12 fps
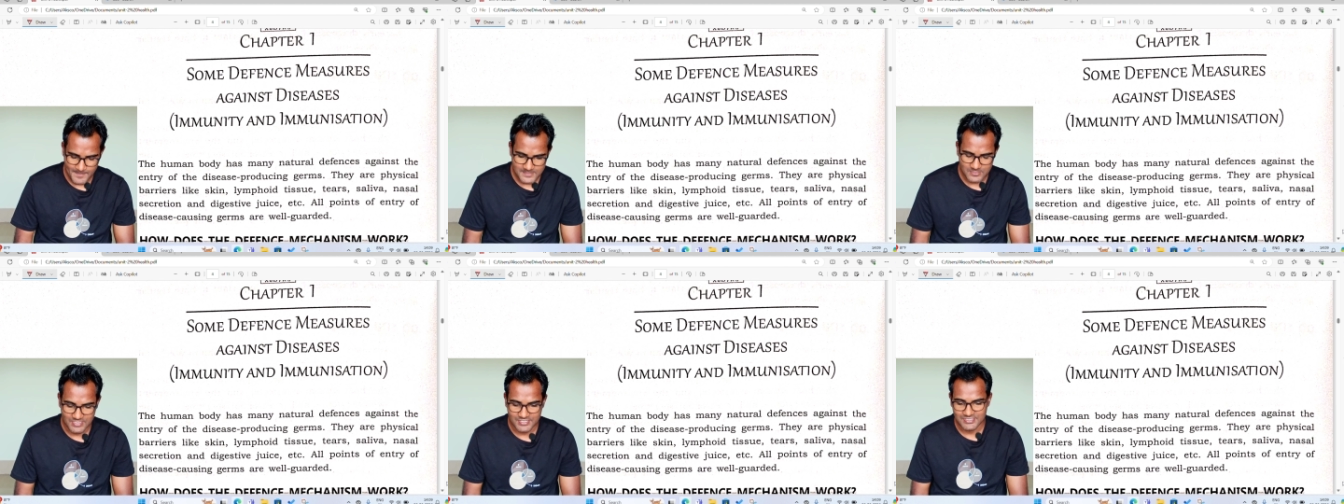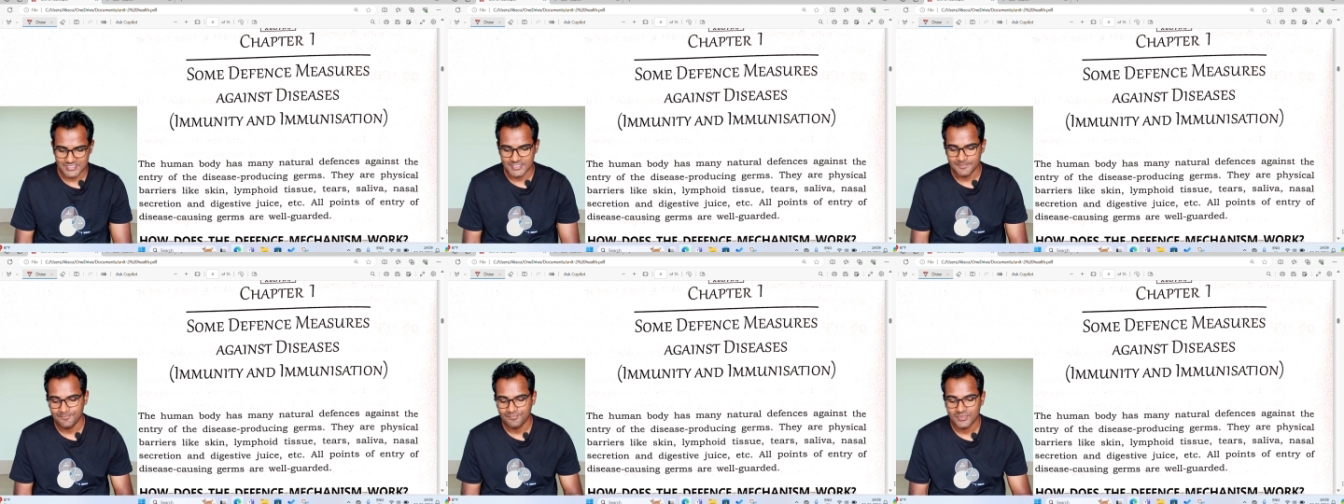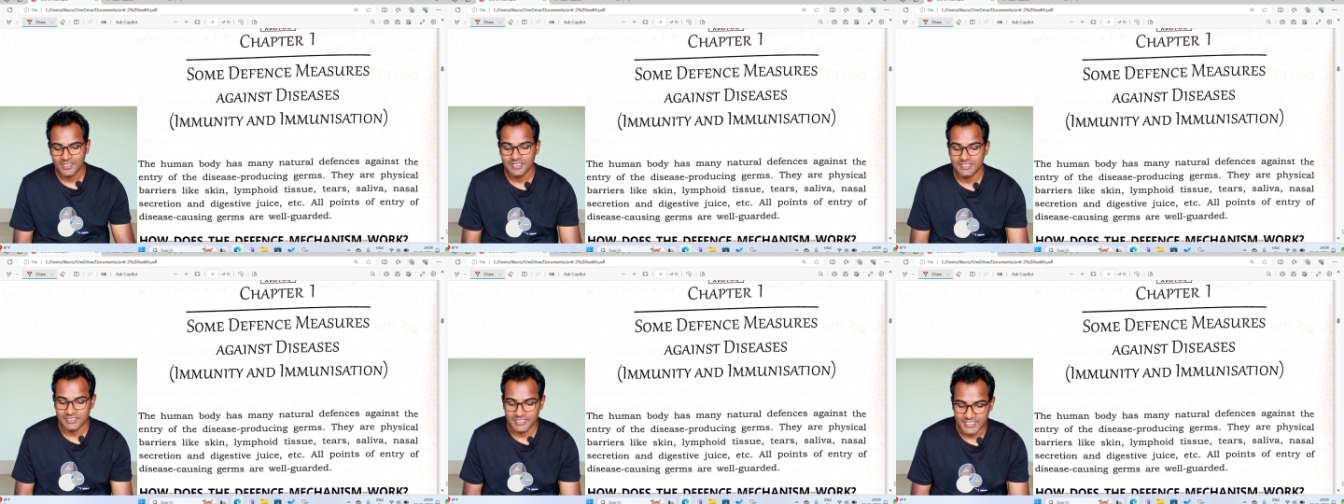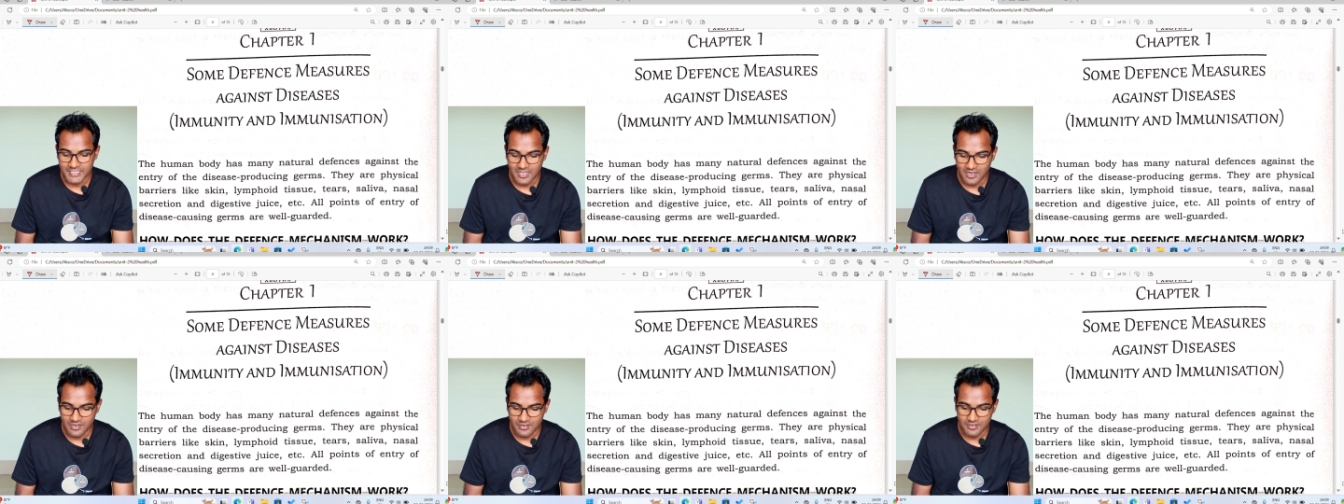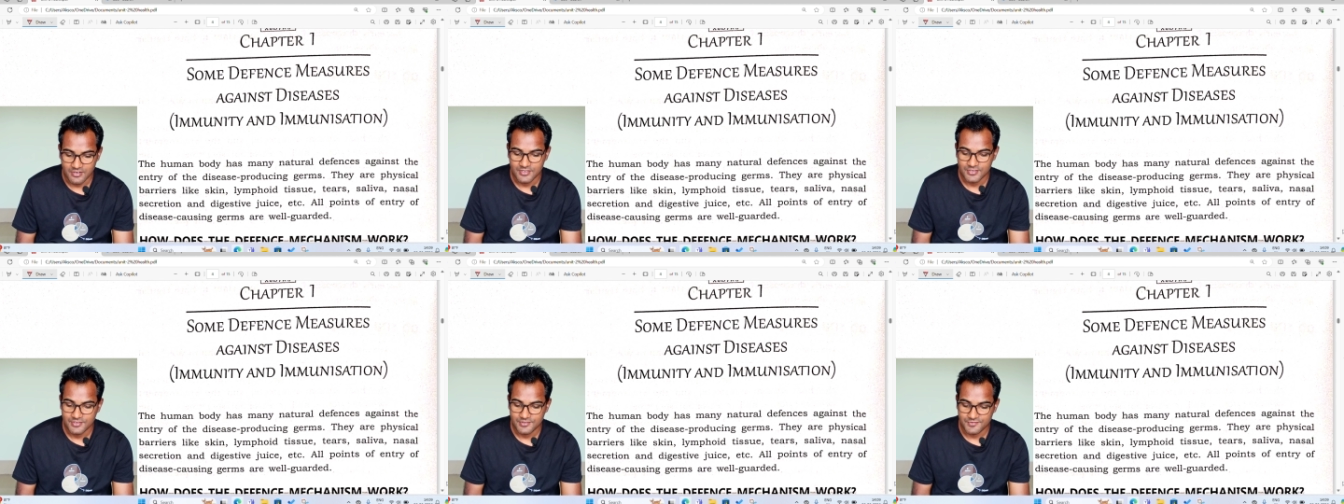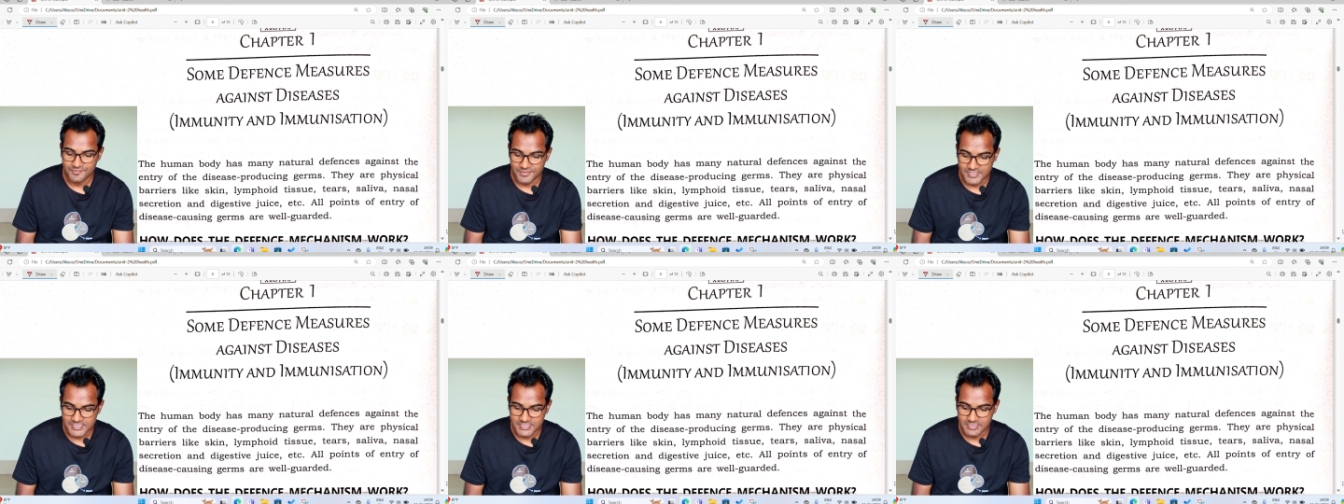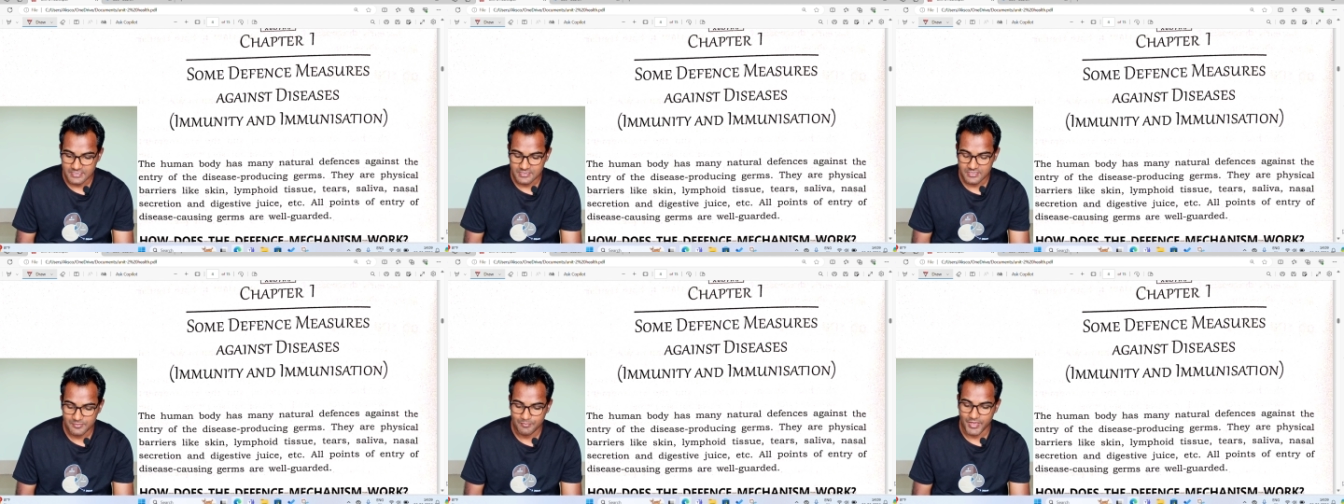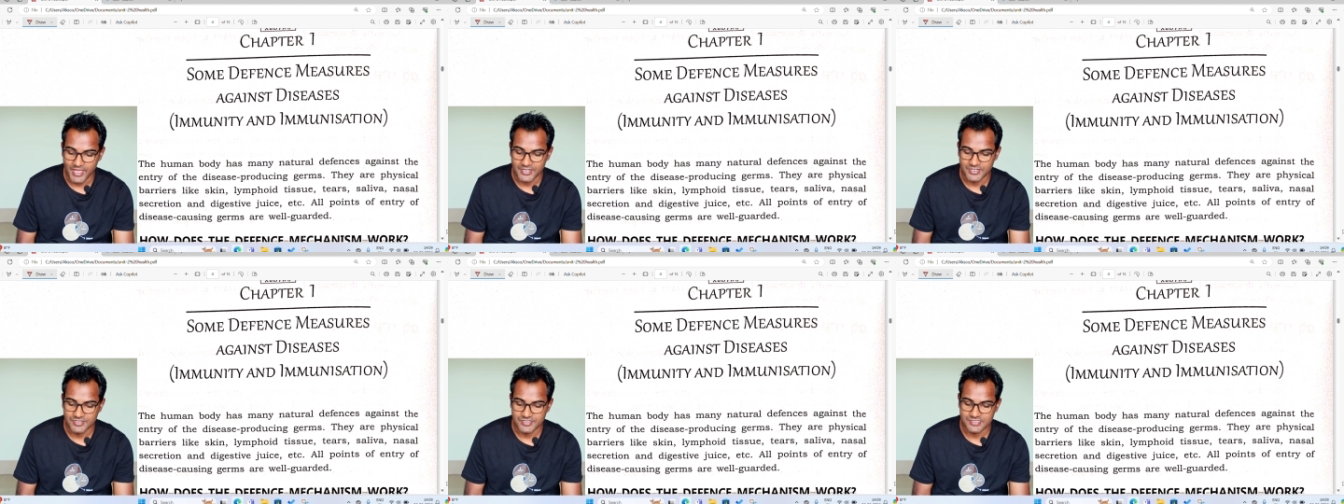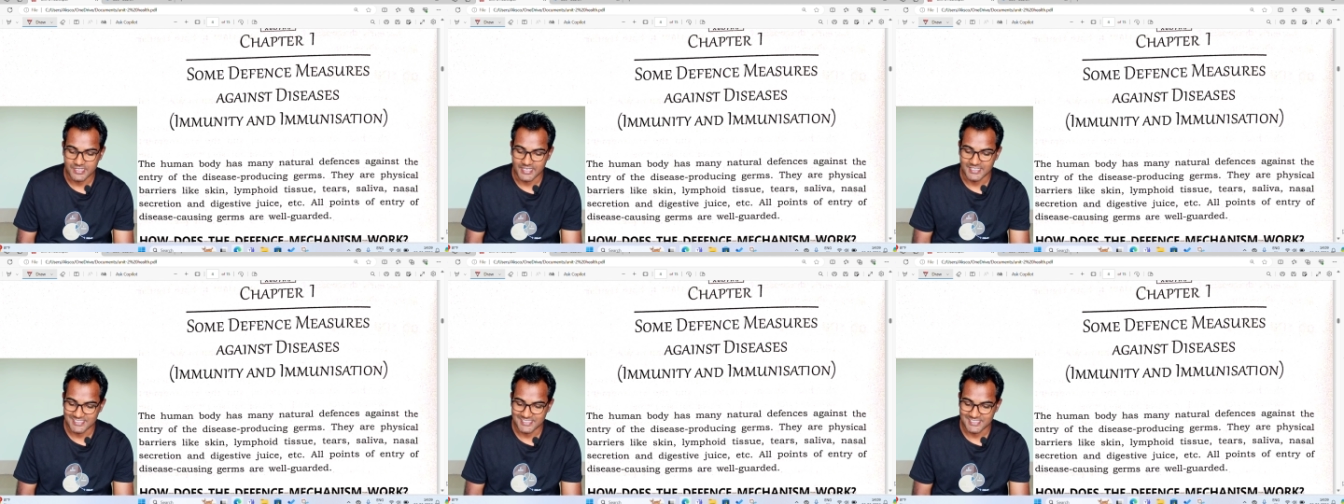So let us see. They are physical barriers like